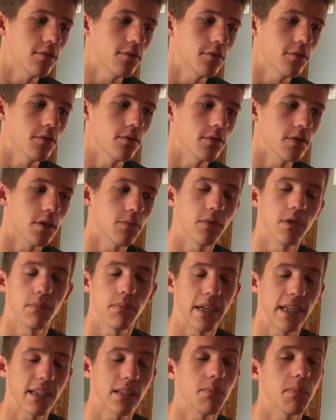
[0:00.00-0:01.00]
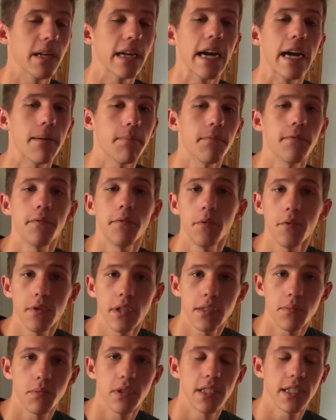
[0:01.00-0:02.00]
or someone makes a better app for
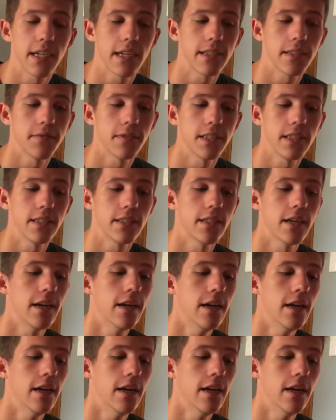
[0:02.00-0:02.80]
the sprinting activities.